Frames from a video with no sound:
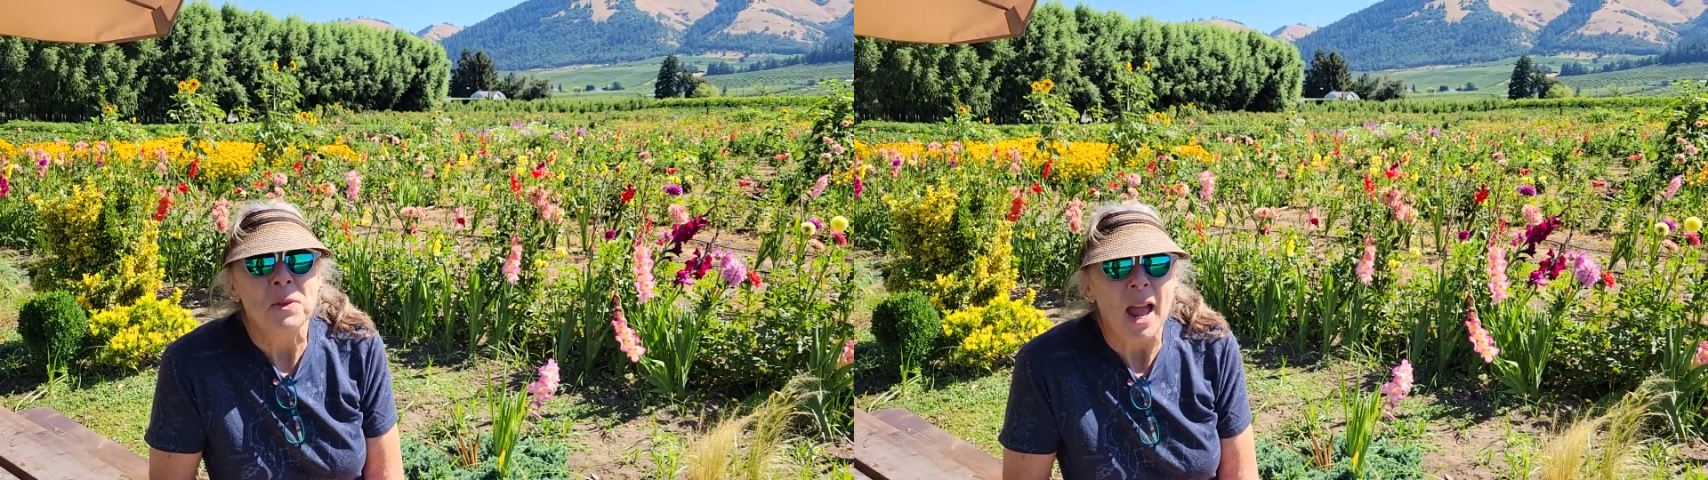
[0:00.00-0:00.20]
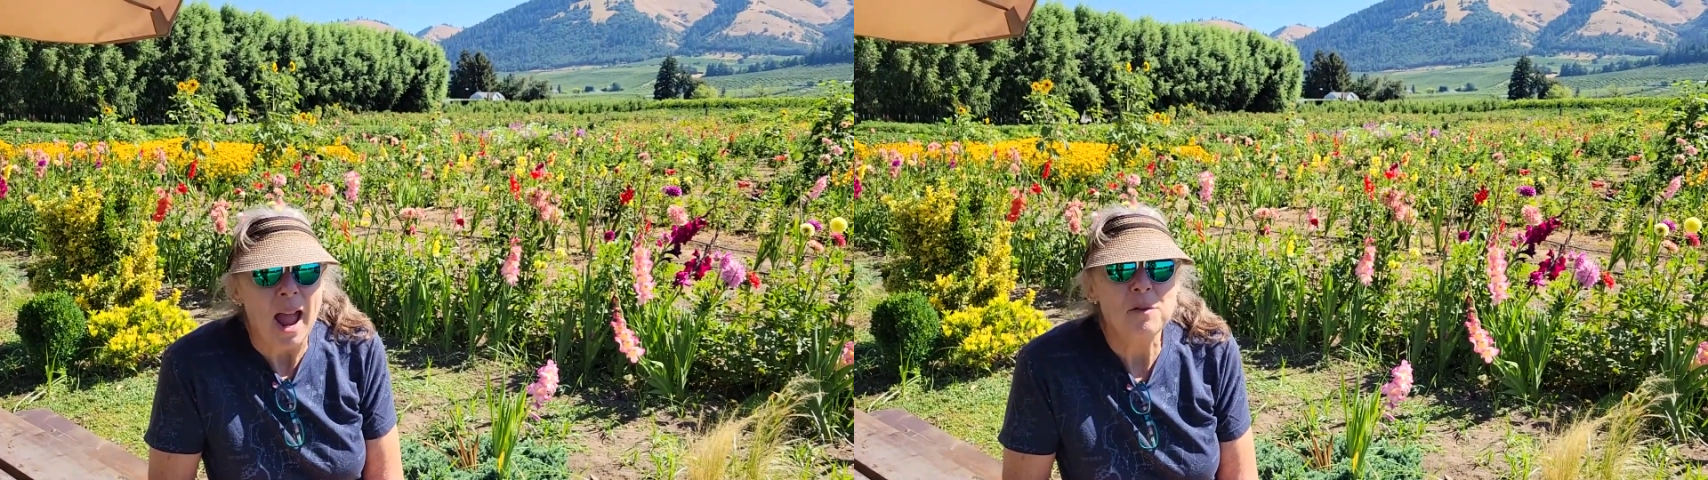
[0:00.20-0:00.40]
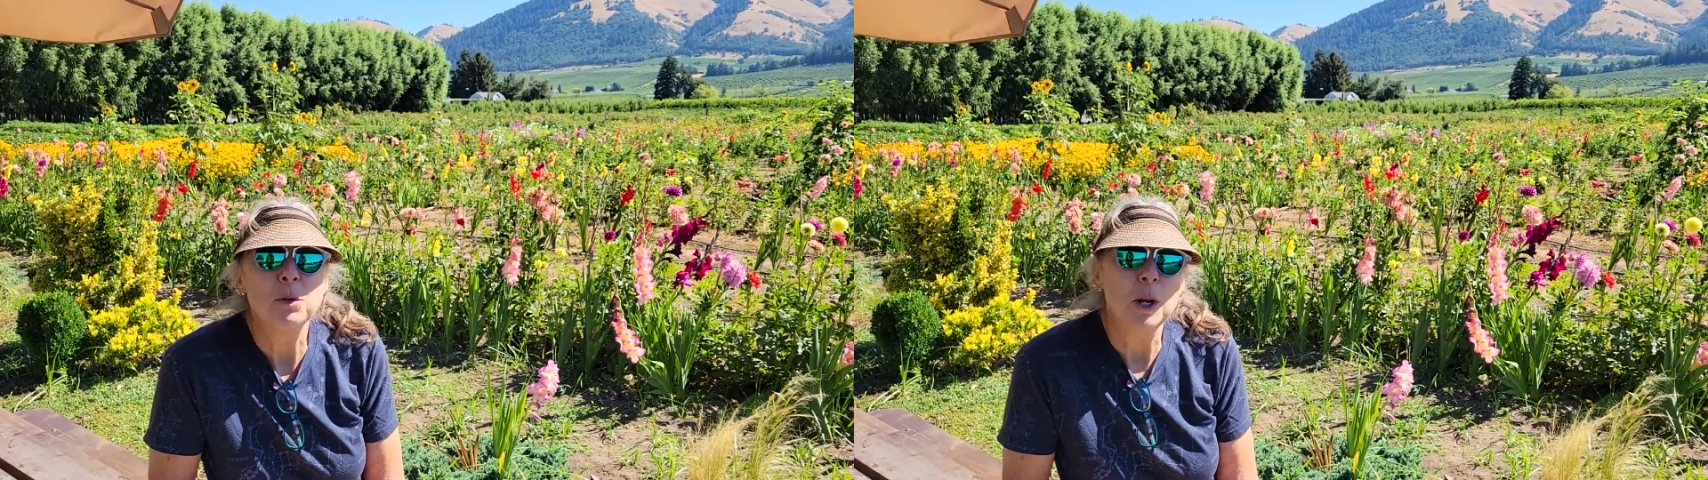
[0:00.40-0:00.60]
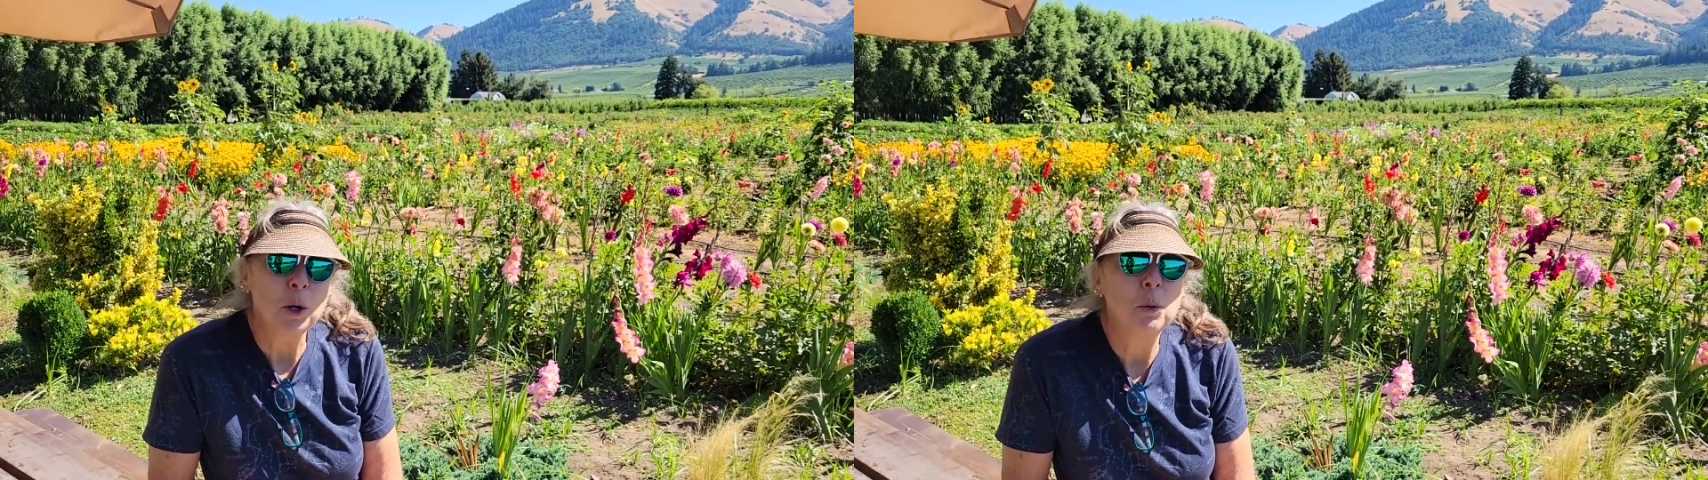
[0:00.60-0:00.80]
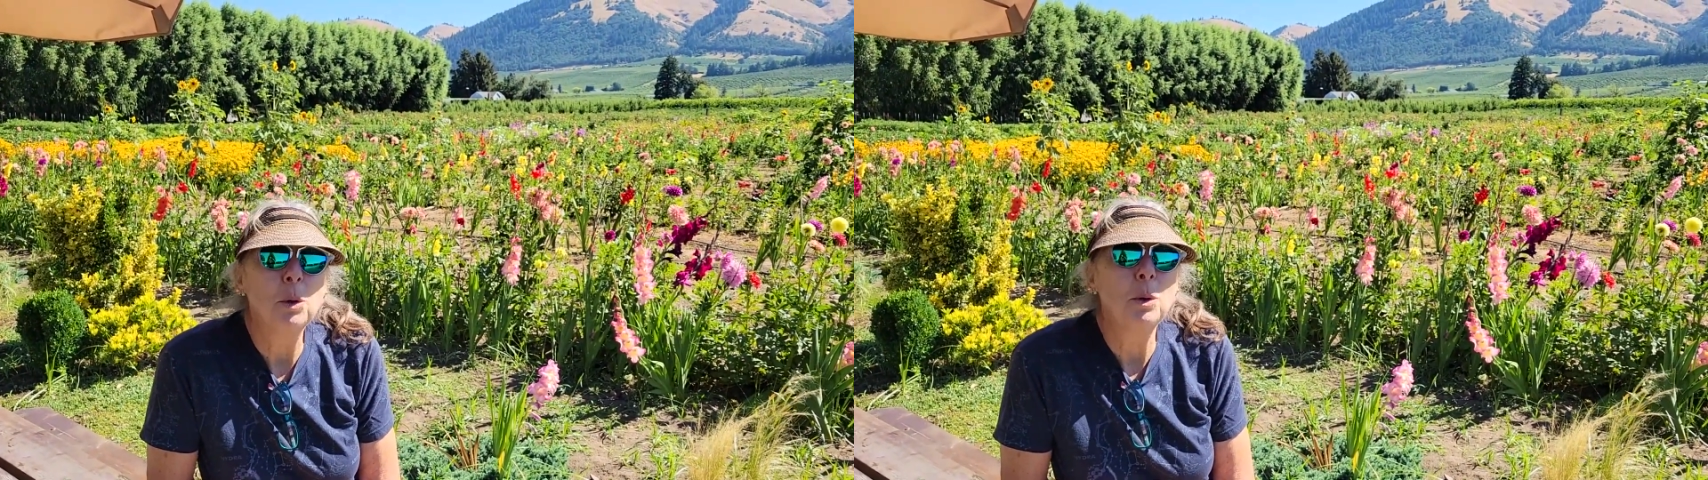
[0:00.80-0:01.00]
after a
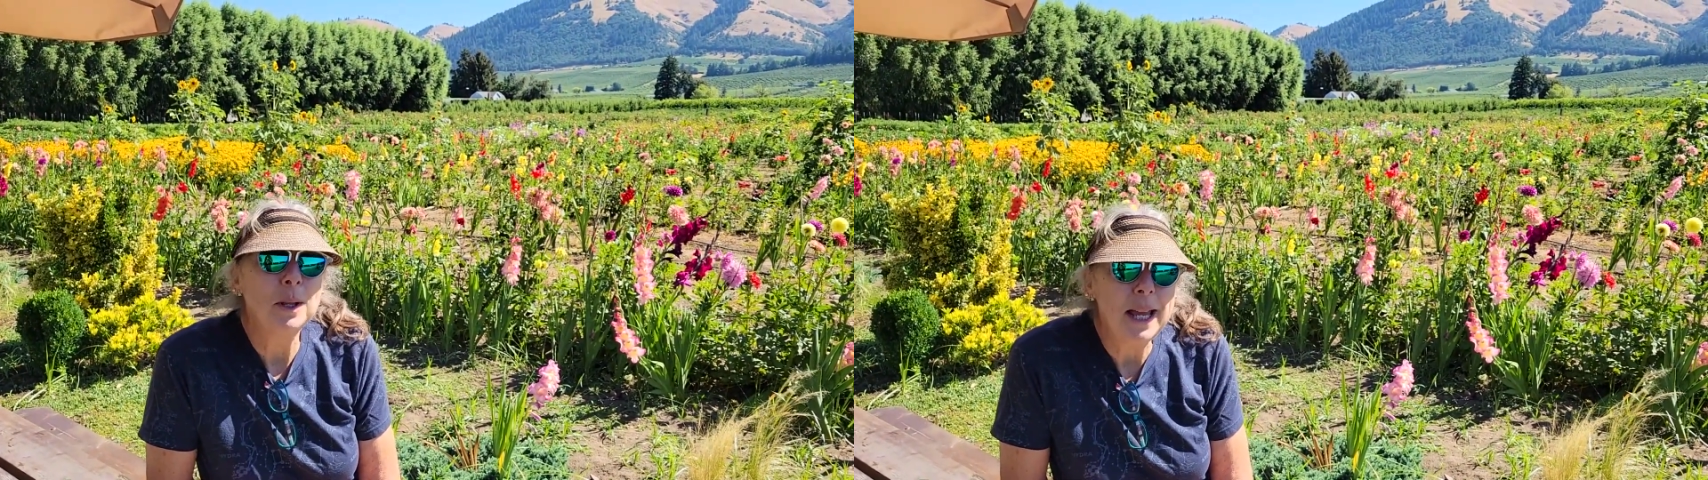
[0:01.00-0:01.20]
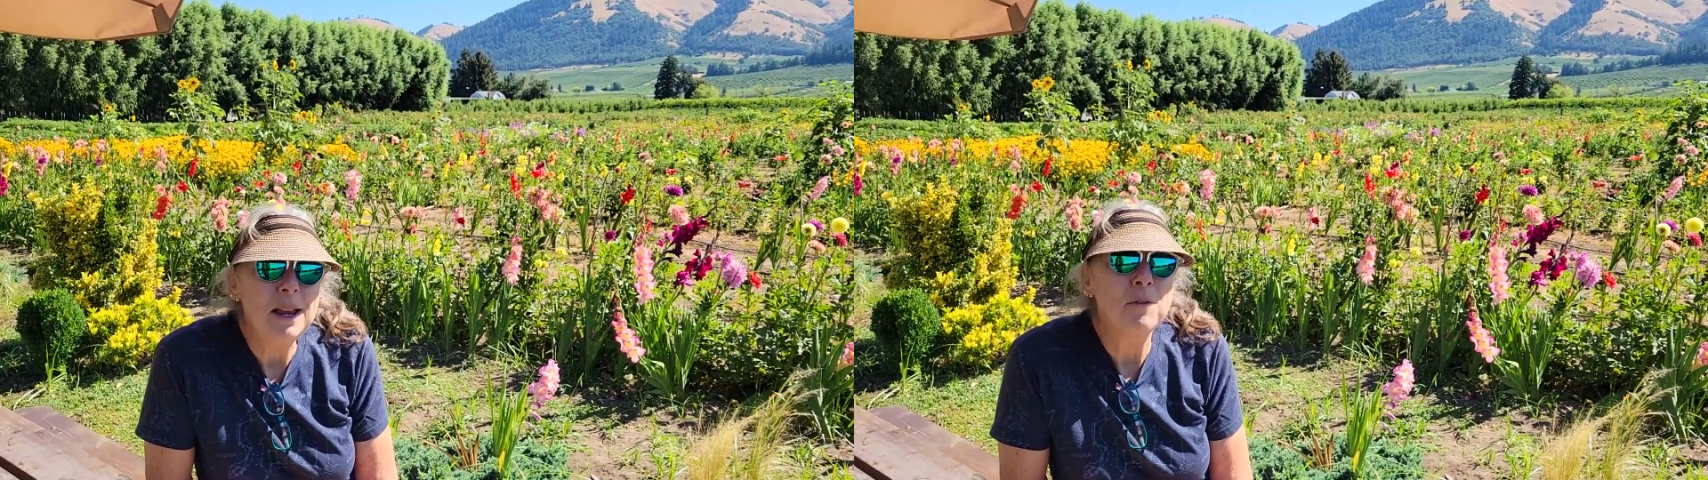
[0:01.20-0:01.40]
grueling